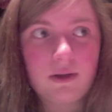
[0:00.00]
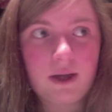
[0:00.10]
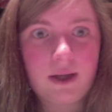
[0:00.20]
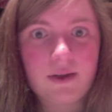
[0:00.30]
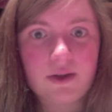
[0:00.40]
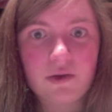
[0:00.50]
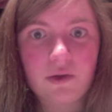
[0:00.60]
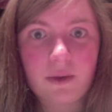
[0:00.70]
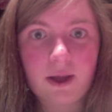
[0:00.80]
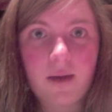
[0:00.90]
That doesn't
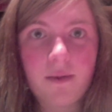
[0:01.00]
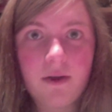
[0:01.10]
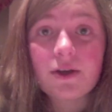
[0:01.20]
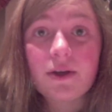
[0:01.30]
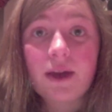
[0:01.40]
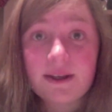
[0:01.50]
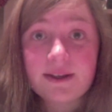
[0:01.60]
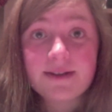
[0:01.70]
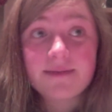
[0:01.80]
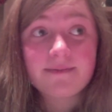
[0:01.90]
normally happen. Yes.